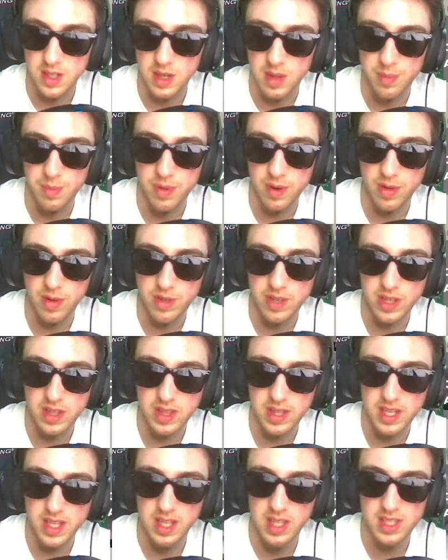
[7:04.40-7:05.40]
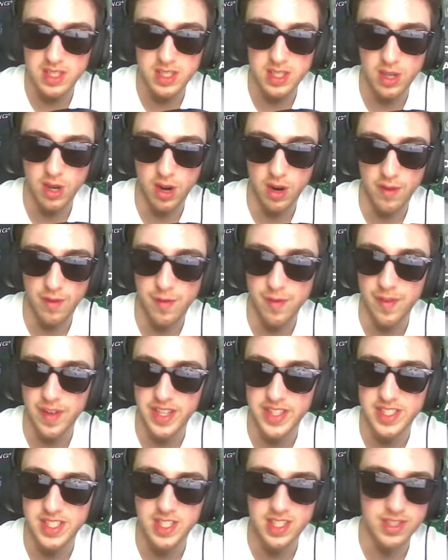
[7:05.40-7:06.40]
Bro, good thing this car
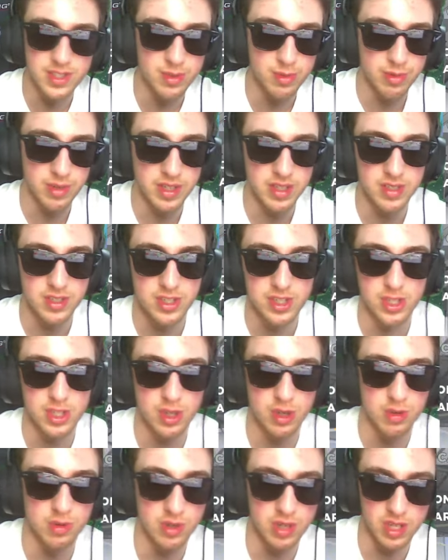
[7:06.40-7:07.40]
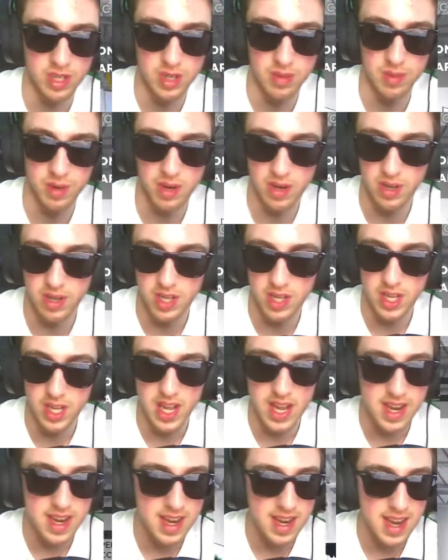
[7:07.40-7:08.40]
fits its wheels so good, bro.
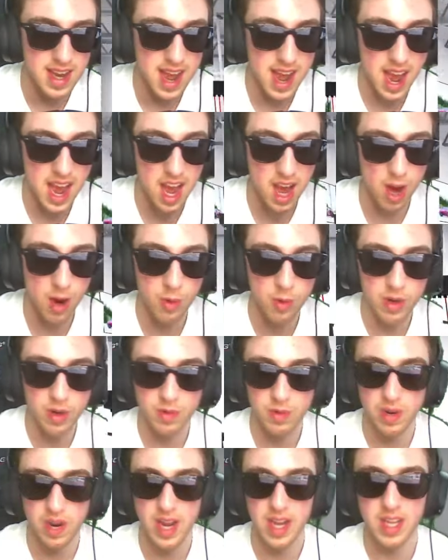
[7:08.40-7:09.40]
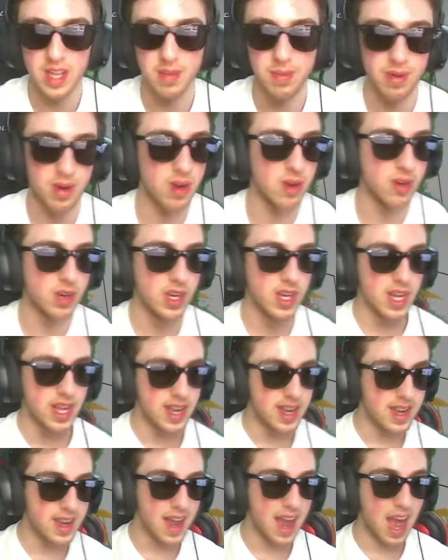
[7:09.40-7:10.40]
Now we're ready, bro.
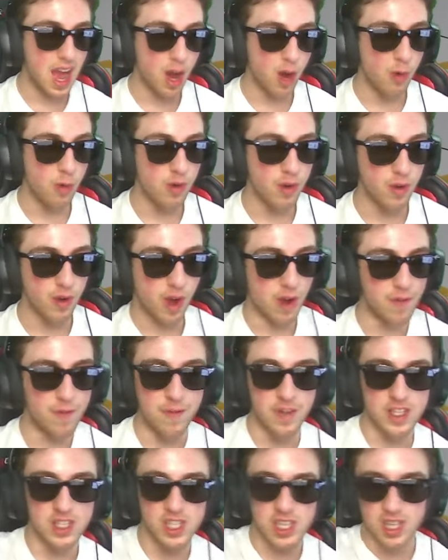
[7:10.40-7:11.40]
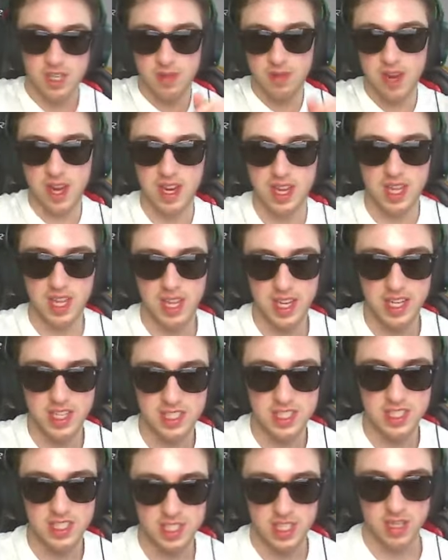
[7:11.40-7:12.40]
Now we're officially ready,
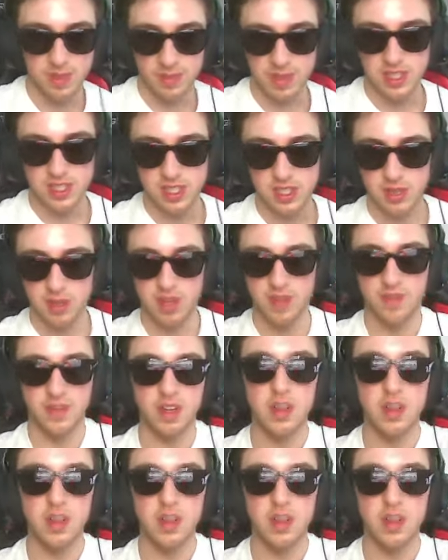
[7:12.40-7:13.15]
ladies and gentlemen. So if you